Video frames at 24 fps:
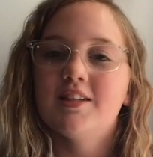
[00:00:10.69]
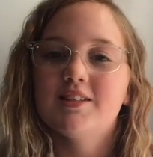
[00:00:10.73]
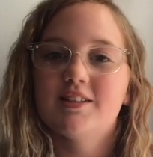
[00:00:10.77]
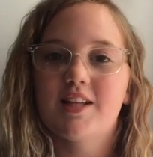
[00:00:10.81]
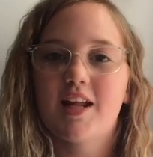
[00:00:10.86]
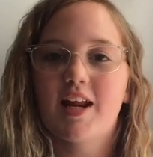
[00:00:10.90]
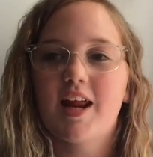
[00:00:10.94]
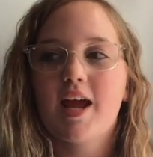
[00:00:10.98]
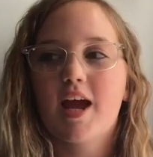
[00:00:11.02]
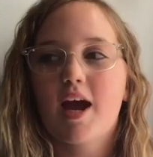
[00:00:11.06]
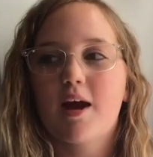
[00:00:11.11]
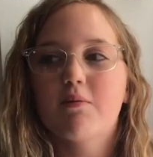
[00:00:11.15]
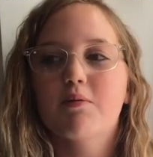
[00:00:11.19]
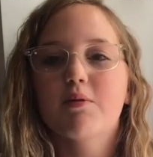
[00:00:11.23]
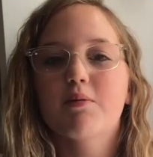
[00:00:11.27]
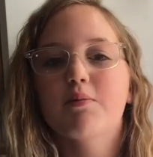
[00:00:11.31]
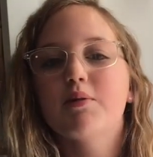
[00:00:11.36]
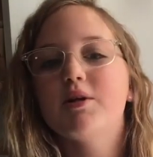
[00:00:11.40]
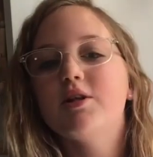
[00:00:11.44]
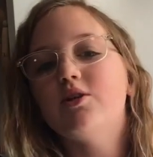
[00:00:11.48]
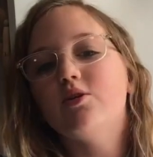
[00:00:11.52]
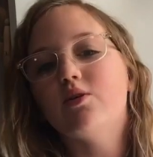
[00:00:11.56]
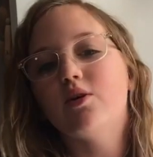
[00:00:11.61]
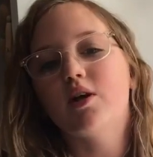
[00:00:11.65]
Today I'm going to
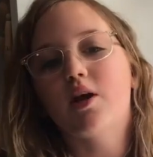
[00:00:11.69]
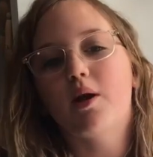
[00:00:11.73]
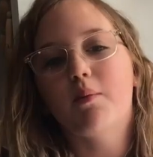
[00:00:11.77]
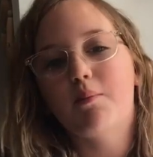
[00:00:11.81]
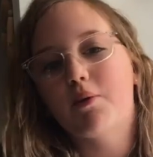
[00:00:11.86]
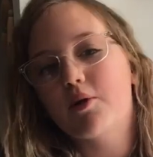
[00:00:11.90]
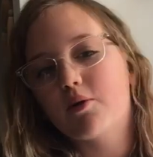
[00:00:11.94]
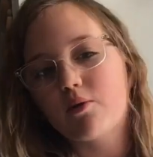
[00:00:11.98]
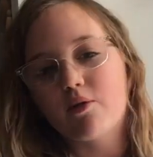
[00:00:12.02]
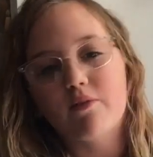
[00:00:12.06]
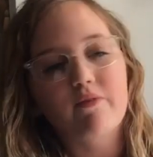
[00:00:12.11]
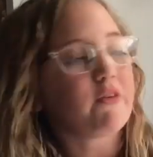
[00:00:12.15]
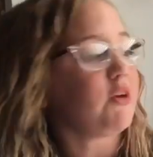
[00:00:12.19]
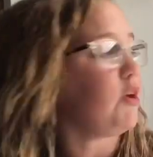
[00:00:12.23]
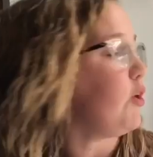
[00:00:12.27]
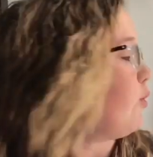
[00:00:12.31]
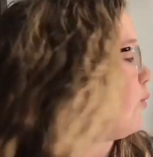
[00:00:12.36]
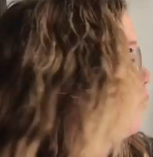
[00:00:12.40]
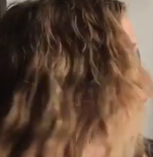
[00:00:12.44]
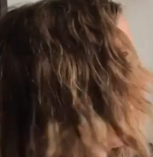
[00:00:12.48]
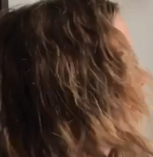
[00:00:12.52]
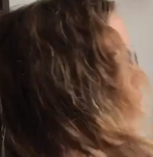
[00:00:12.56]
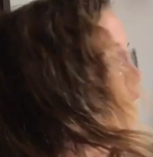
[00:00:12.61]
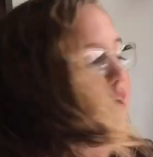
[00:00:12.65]
be doing a book
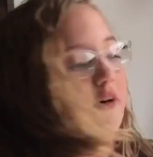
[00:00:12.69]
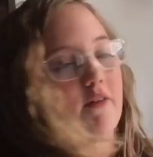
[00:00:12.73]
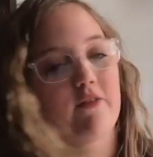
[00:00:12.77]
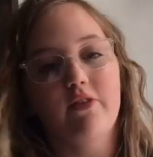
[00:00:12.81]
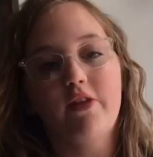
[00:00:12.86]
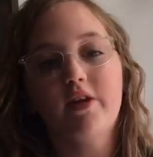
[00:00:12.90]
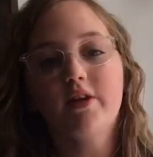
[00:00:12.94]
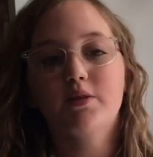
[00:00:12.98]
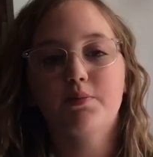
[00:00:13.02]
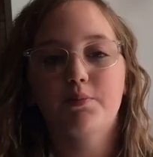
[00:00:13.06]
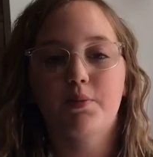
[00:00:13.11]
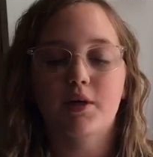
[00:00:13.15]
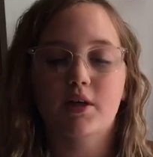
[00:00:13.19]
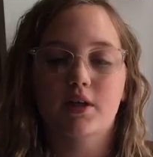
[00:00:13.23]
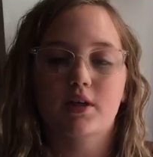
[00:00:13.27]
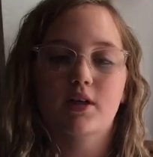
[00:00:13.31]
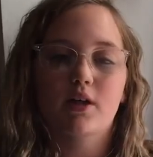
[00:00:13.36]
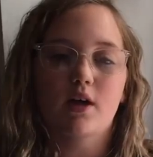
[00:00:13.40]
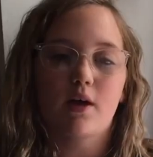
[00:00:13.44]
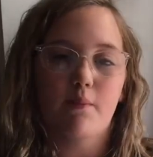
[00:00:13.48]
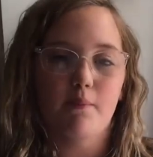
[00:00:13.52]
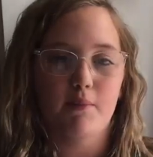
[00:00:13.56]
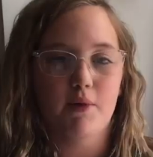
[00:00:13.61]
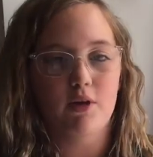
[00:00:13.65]
review of this
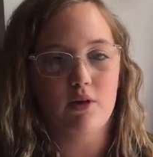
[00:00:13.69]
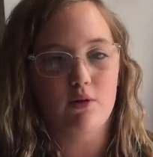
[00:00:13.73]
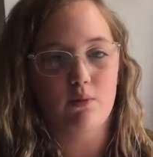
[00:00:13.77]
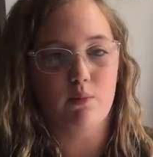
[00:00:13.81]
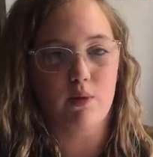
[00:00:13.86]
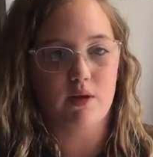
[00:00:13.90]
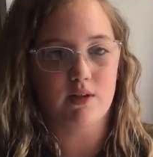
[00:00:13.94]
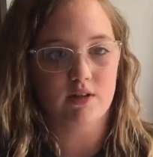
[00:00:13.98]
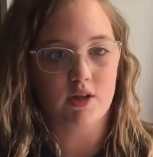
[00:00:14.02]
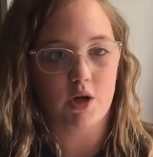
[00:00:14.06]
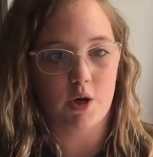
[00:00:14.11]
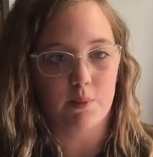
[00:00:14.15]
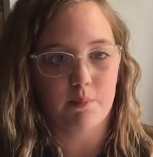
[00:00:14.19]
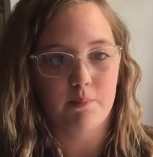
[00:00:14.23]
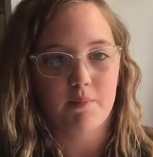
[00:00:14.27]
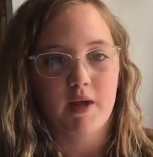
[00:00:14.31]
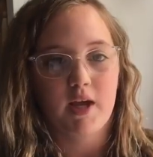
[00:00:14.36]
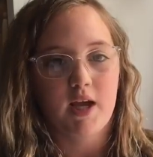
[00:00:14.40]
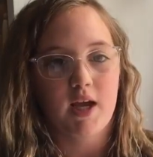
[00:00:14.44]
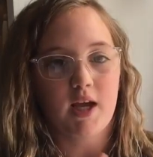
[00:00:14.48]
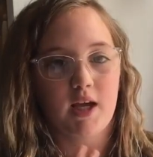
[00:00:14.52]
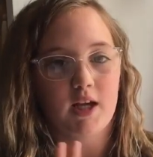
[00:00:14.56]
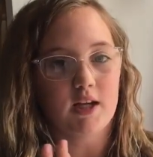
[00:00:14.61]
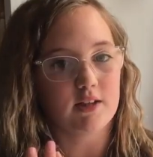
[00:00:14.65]
book, A Million Ways Home.
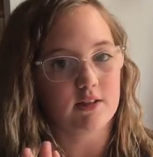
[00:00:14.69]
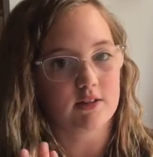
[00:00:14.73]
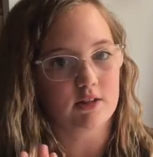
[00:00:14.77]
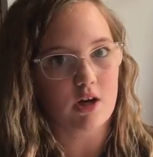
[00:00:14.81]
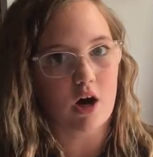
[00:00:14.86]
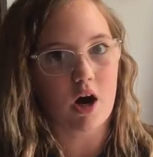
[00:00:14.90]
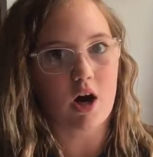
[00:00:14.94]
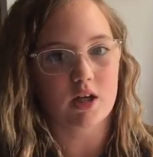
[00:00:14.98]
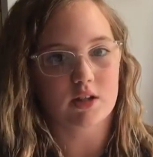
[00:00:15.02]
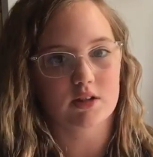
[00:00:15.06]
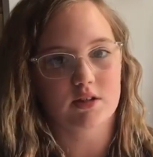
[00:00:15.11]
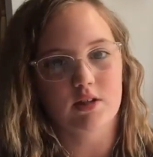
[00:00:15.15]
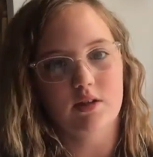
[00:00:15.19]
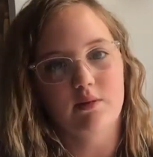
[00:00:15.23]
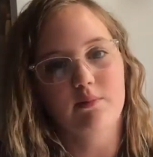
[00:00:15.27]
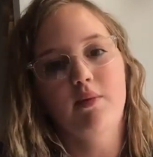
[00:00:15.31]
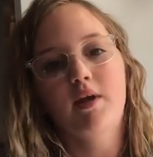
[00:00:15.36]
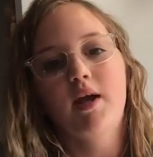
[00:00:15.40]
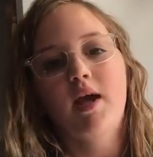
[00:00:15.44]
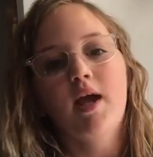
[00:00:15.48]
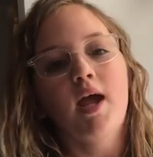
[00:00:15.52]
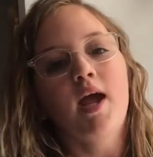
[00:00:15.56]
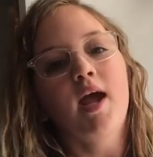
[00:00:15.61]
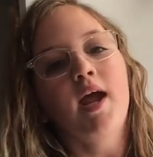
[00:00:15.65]
It is awesome,
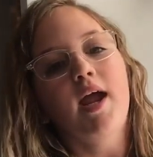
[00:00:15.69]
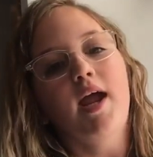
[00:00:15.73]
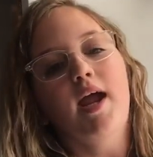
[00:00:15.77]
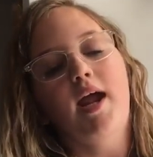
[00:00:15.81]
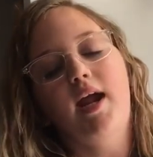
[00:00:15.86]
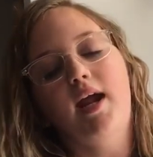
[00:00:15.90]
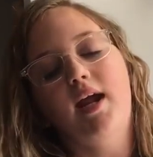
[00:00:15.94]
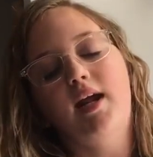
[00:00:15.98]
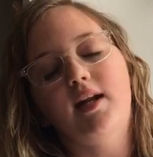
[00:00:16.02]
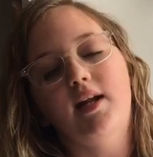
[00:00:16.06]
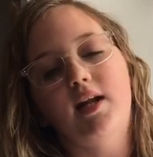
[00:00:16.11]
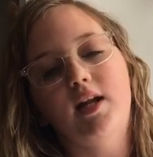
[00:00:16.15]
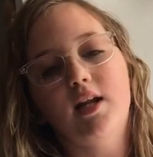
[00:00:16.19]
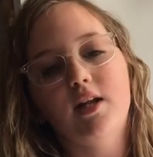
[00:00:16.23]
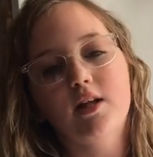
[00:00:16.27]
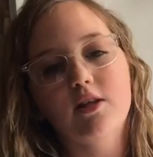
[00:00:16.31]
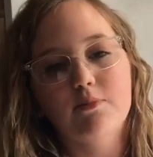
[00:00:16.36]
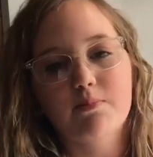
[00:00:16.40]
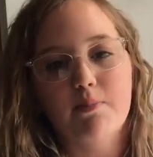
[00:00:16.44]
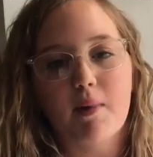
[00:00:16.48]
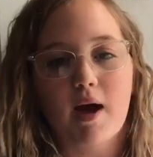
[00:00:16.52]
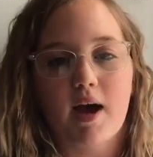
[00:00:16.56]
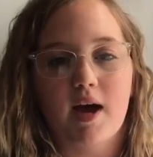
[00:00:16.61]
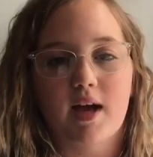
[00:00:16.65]
and it
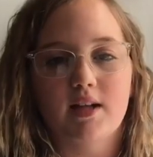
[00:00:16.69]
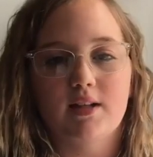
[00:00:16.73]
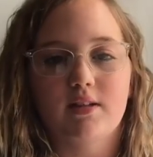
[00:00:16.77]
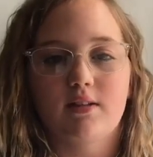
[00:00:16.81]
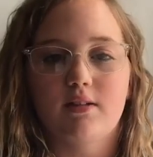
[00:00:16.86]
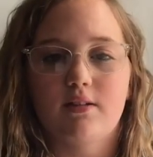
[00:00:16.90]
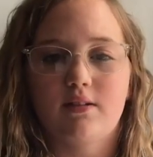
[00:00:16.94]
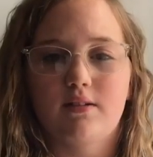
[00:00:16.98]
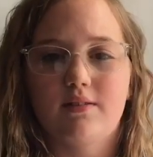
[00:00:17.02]
is by